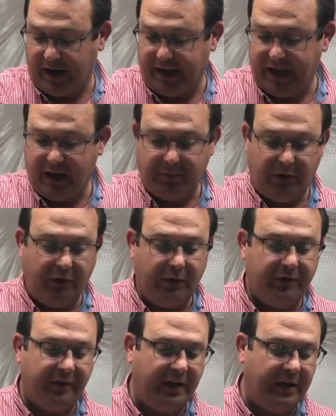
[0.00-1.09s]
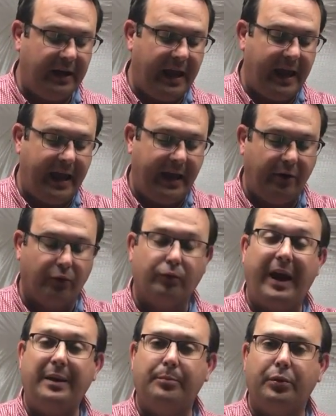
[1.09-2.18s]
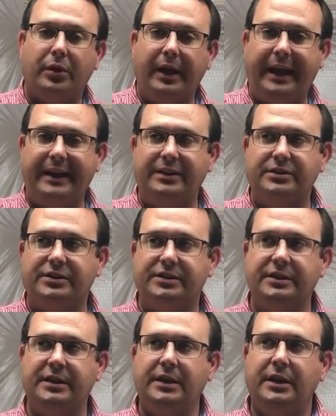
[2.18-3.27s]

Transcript: I am using a Great Plains